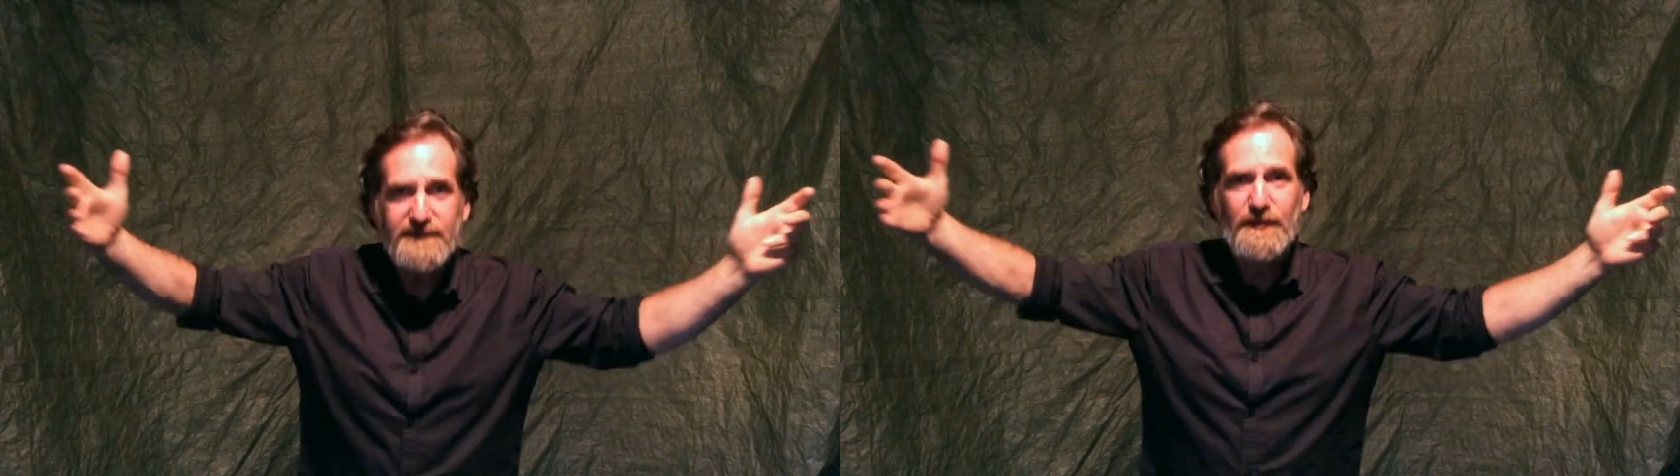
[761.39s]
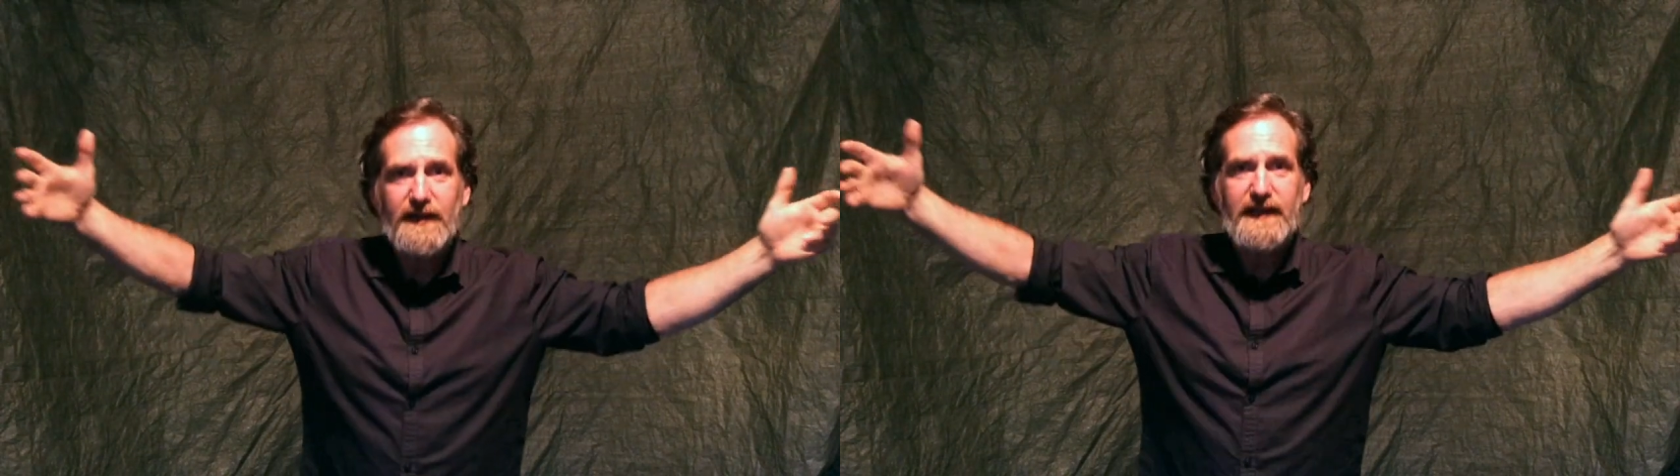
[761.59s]

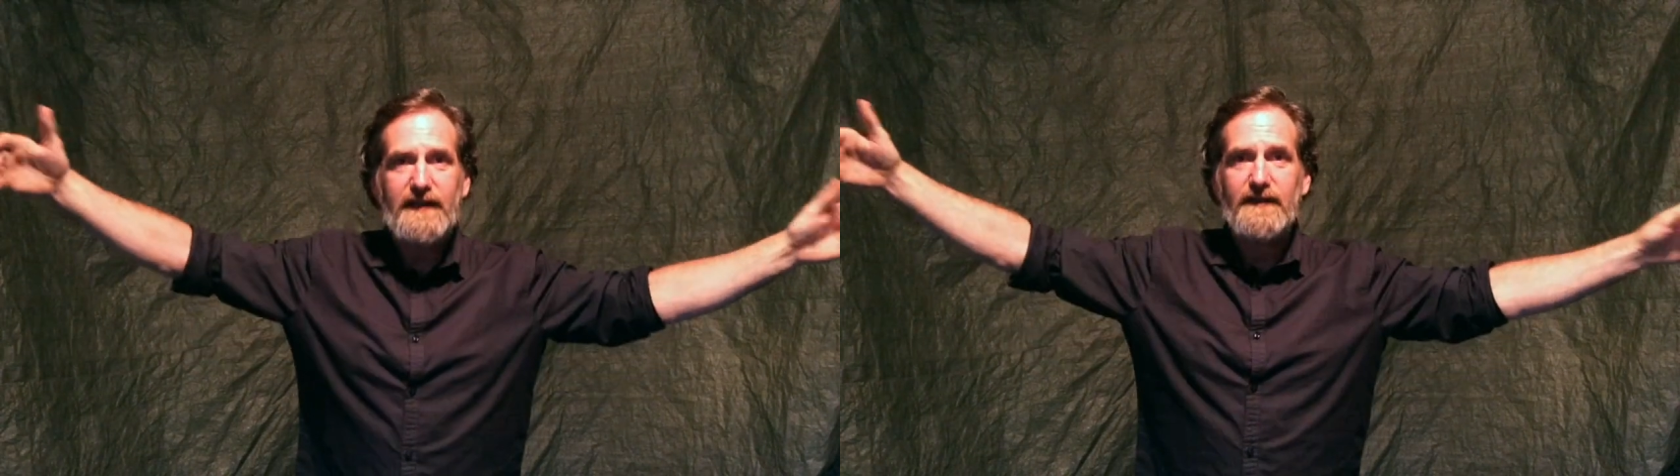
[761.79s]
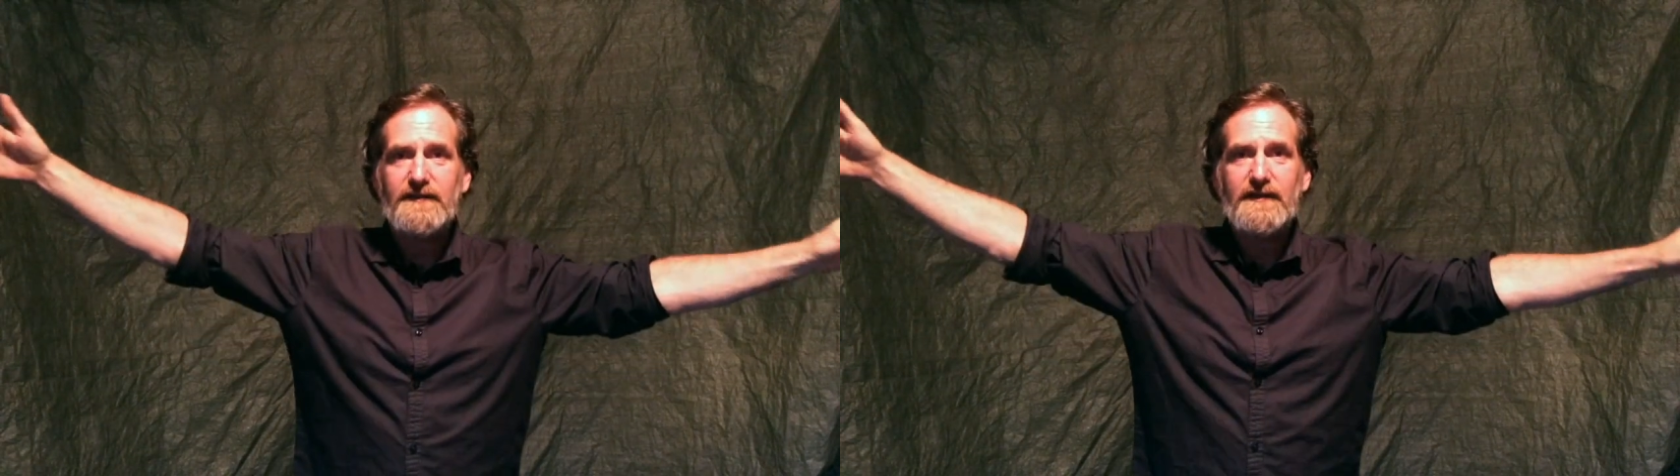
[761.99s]

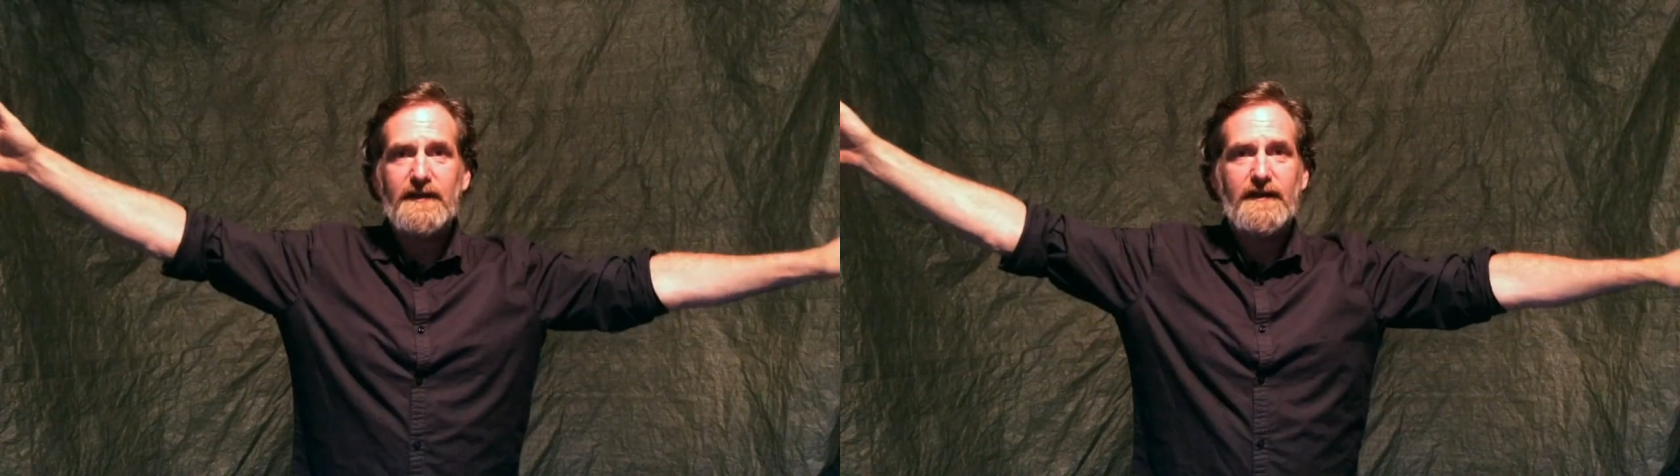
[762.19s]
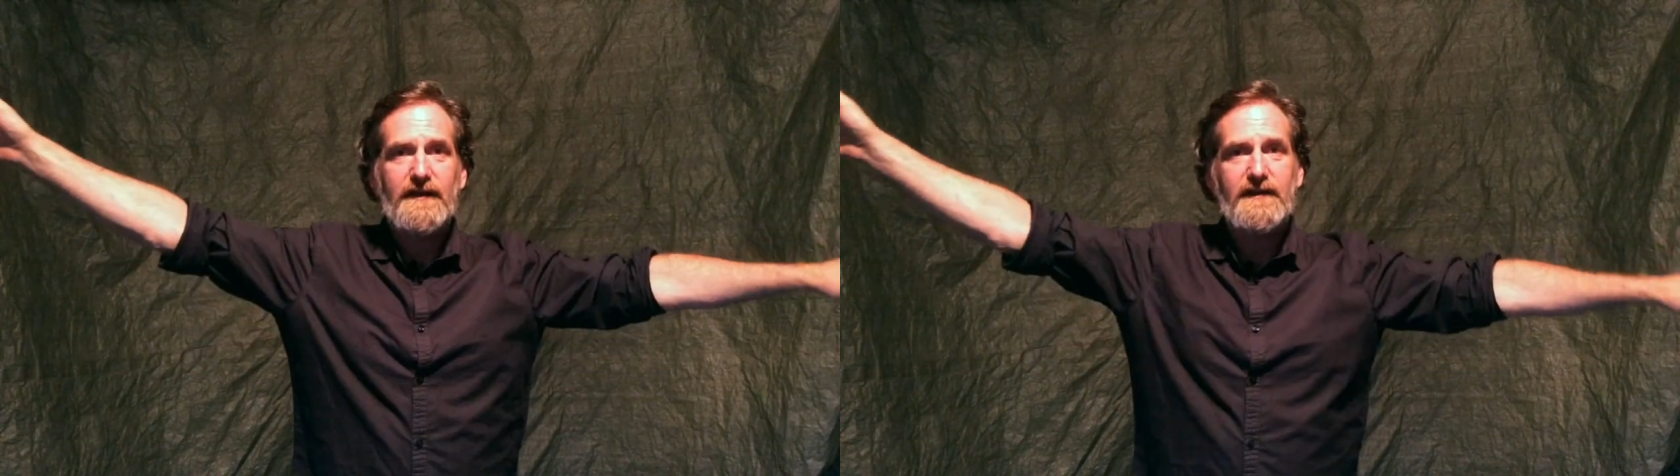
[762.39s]
breathes.
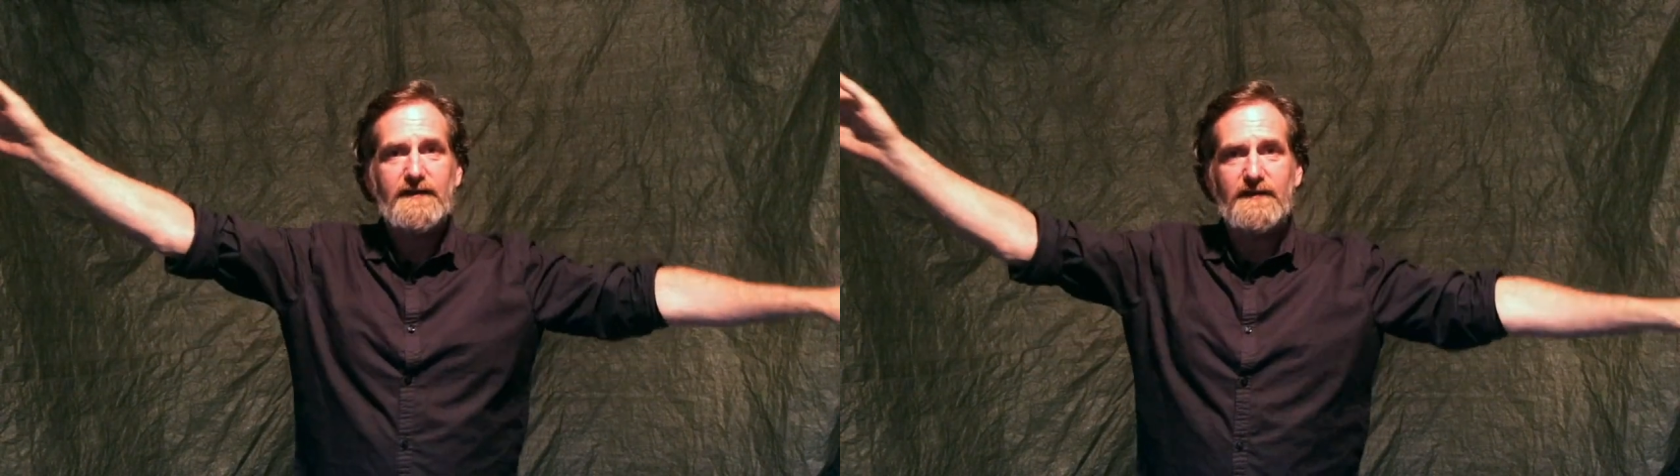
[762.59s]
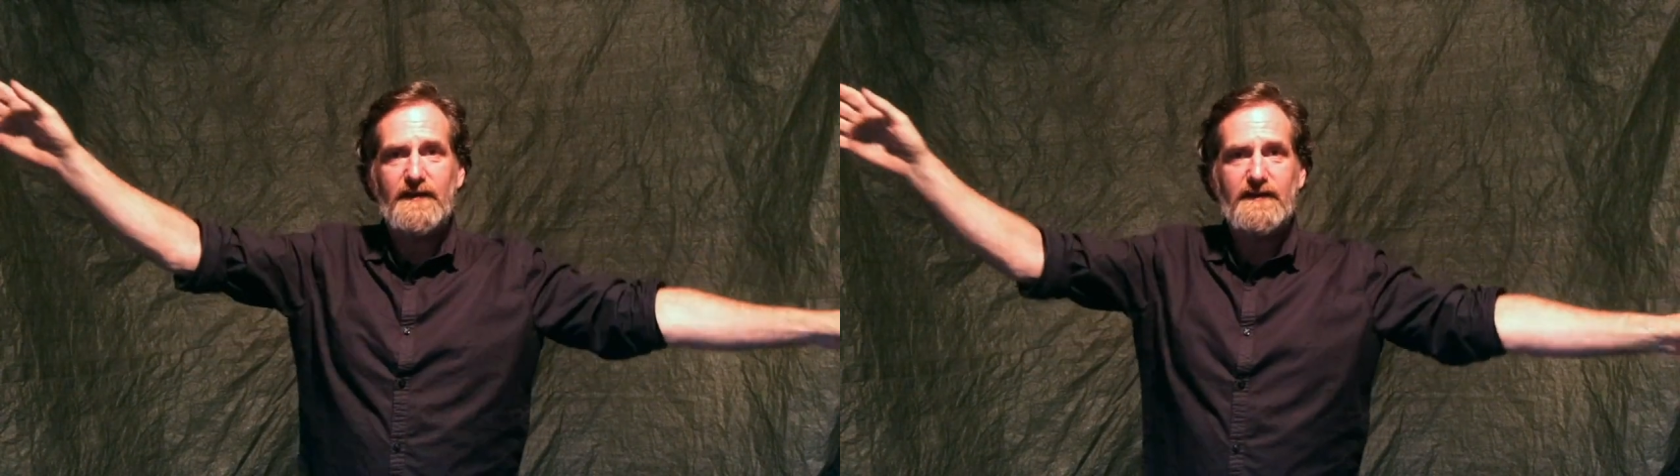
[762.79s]

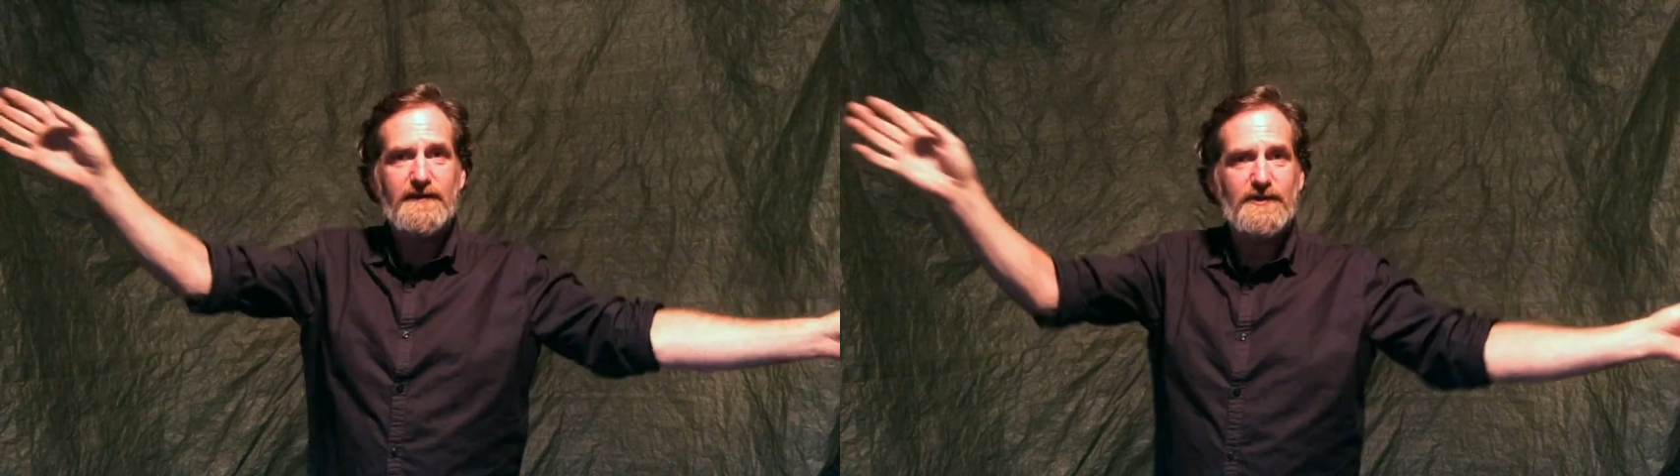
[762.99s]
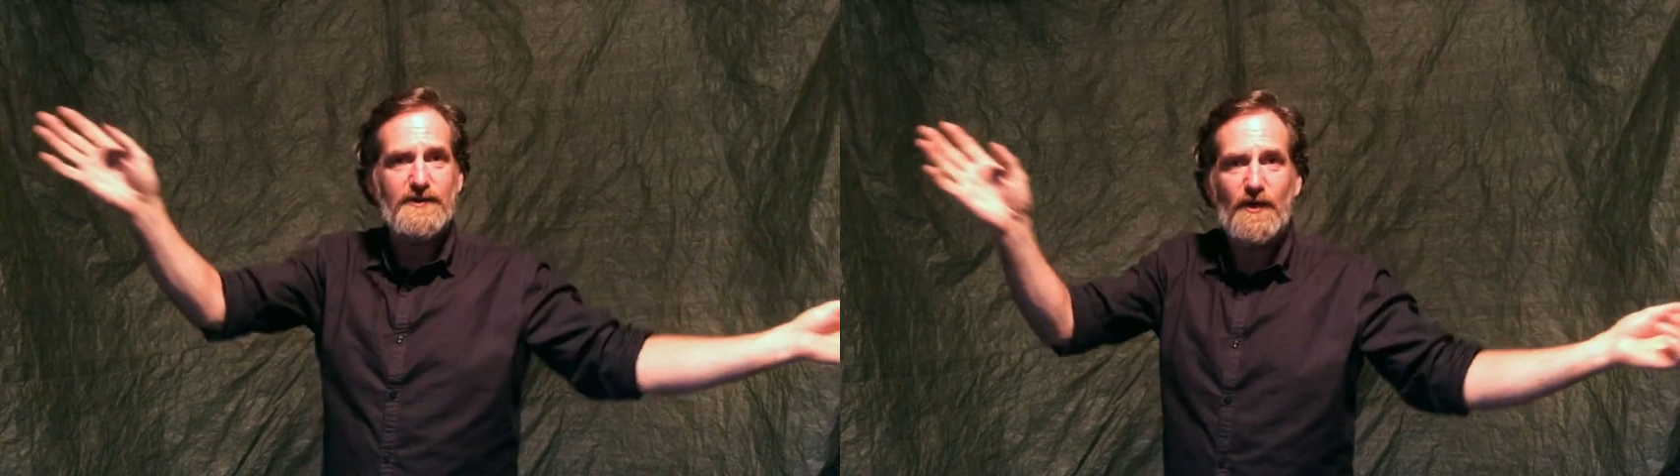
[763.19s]

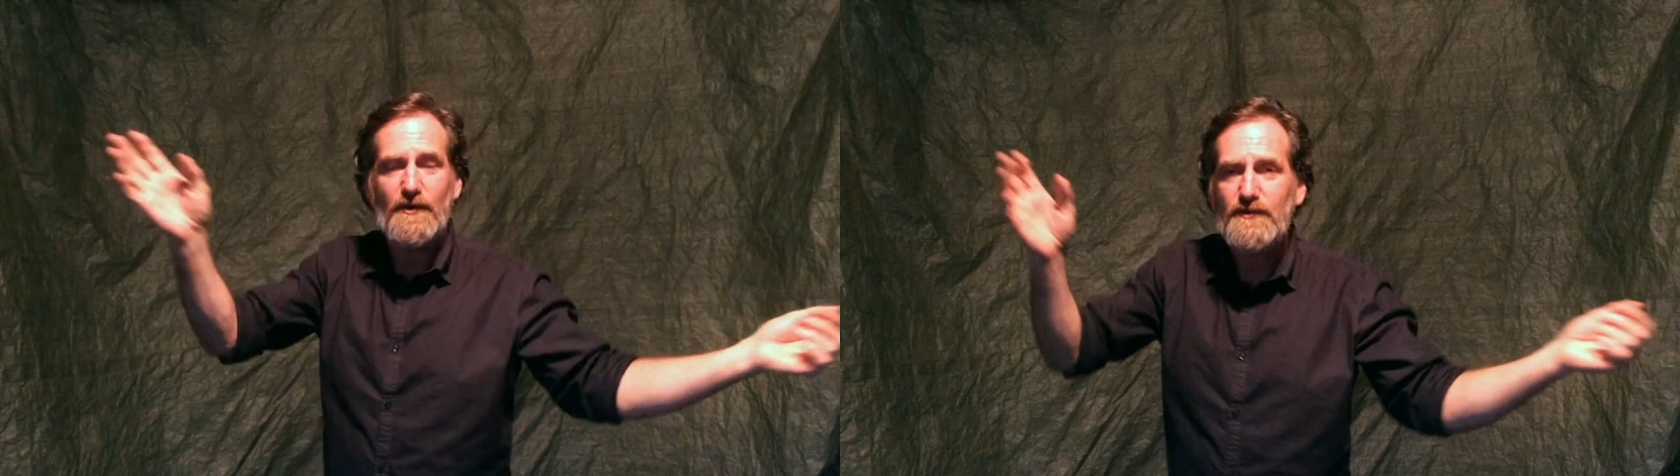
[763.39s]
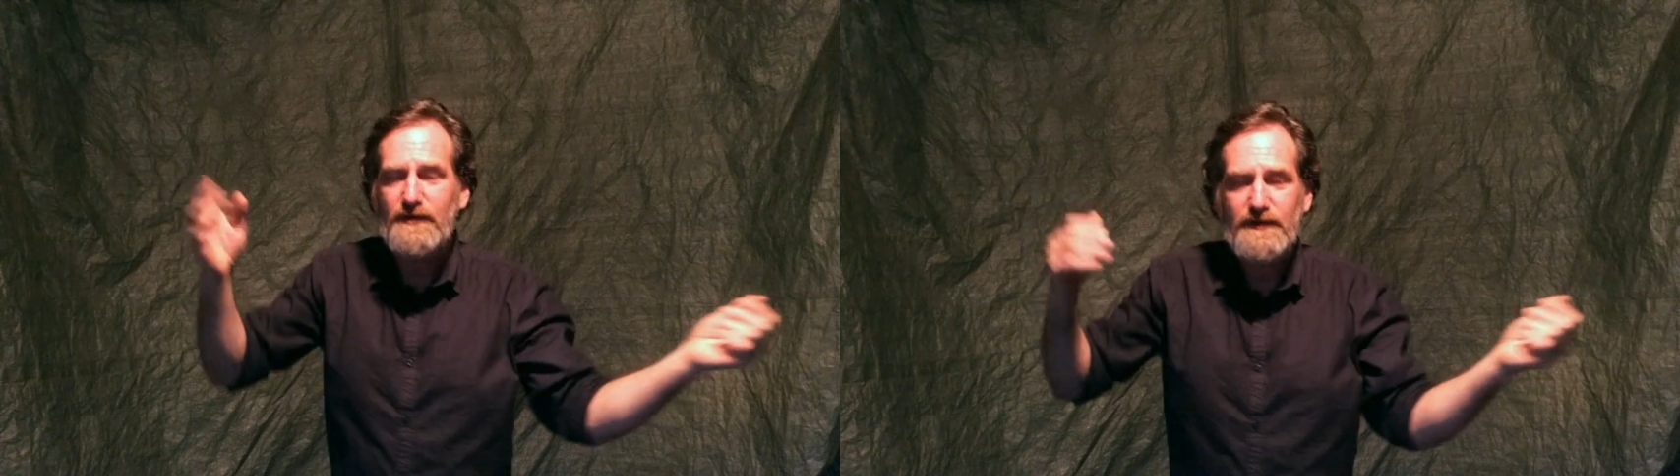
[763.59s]
You don't